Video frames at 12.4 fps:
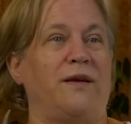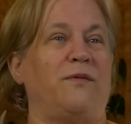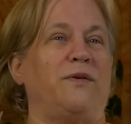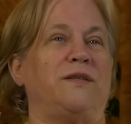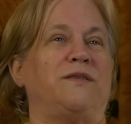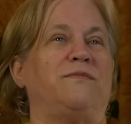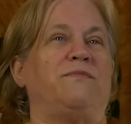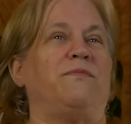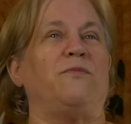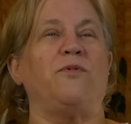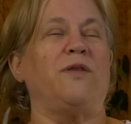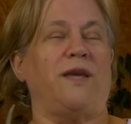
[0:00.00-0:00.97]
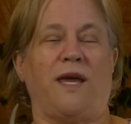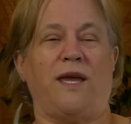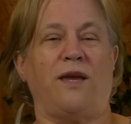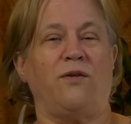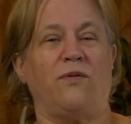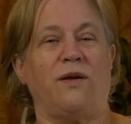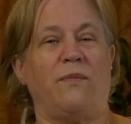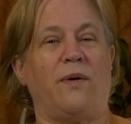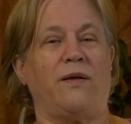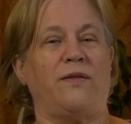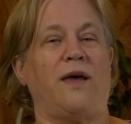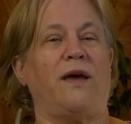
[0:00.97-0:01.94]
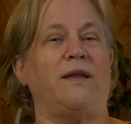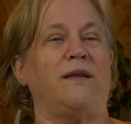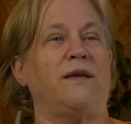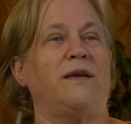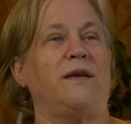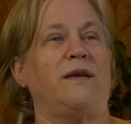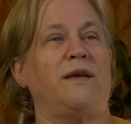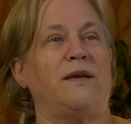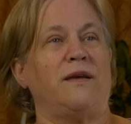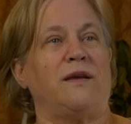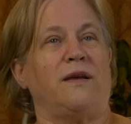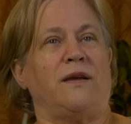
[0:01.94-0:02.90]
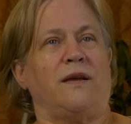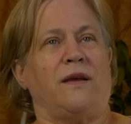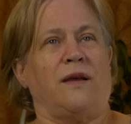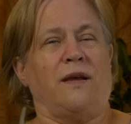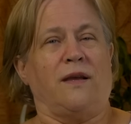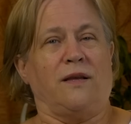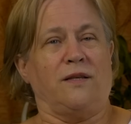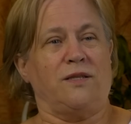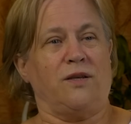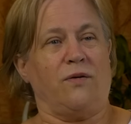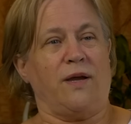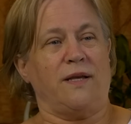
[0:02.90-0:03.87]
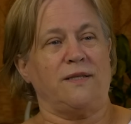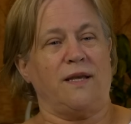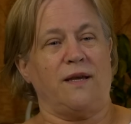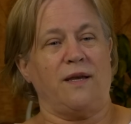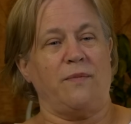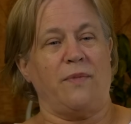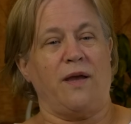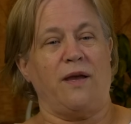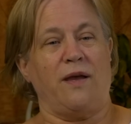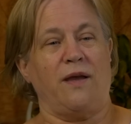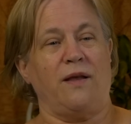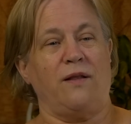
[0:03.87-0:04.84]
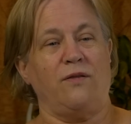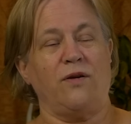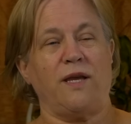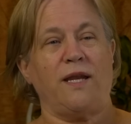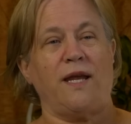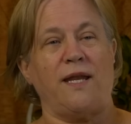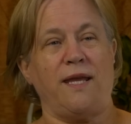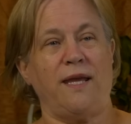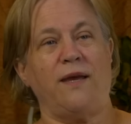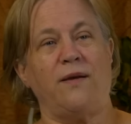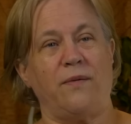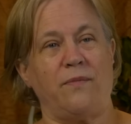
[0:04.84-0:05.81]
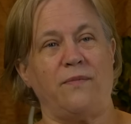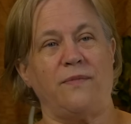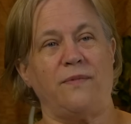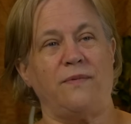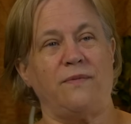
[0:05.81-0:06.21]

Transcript: I was really angry about that. So as I'm looking at him,